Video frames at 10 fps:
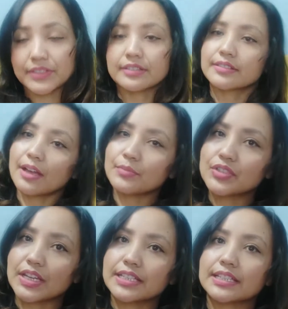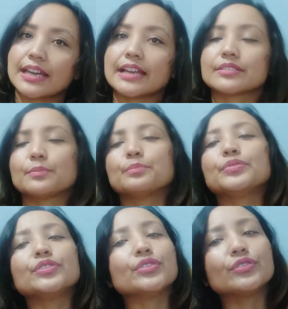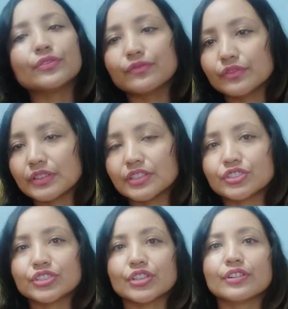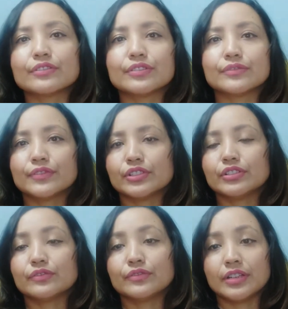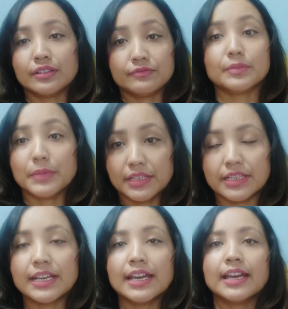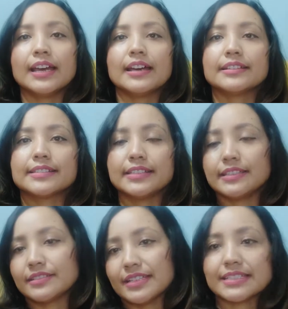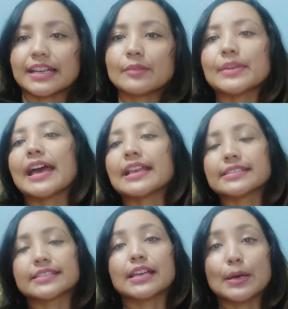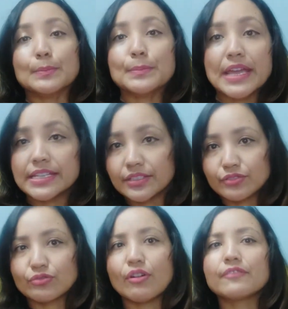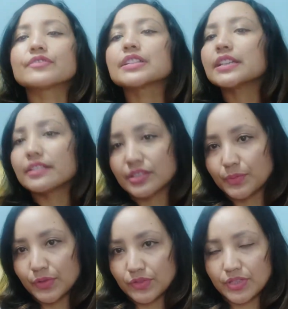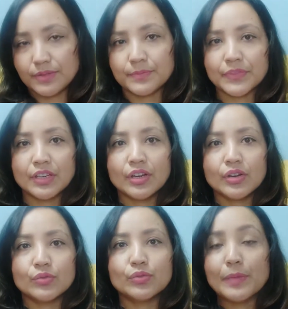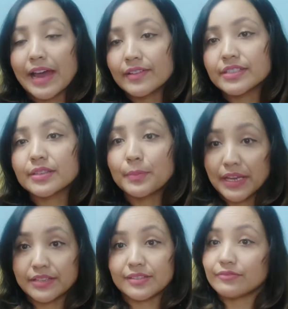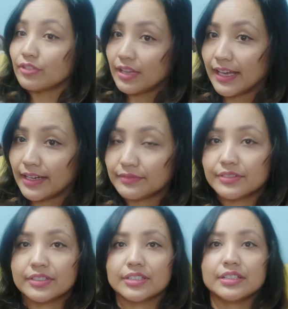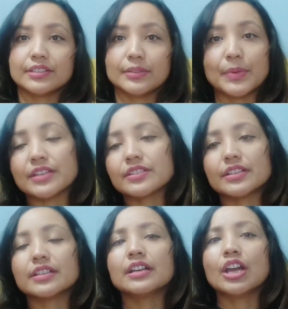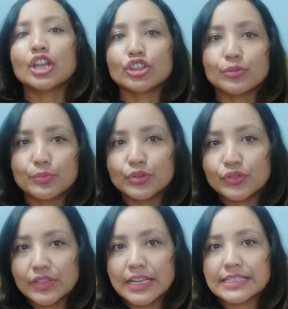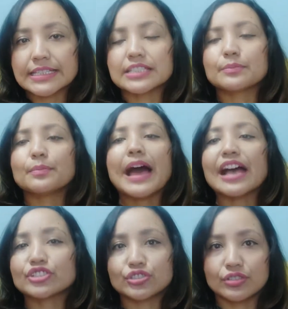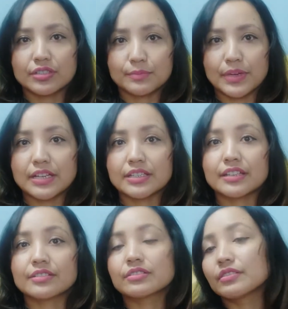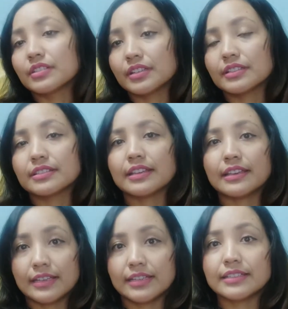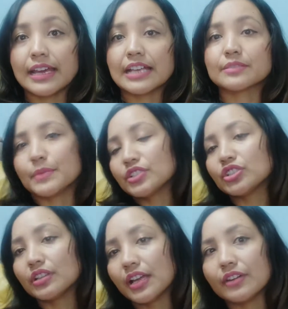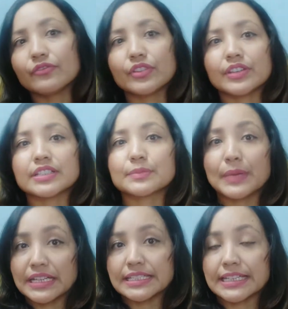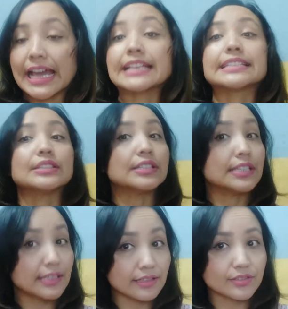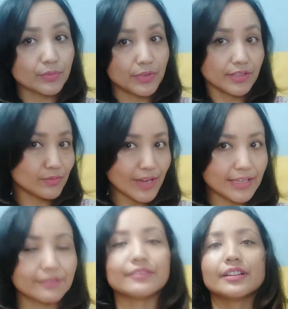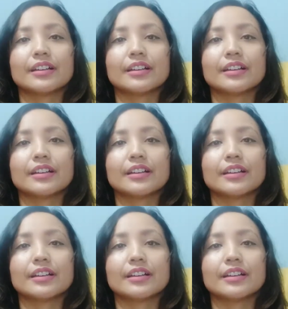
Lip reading: the subject as a beautifully cheerful woman. She is described as a maiden of rarest beauty who marries the painter for love. The painter, the book relates, is passionate but studious and as much in love with his painting as he is with his wife.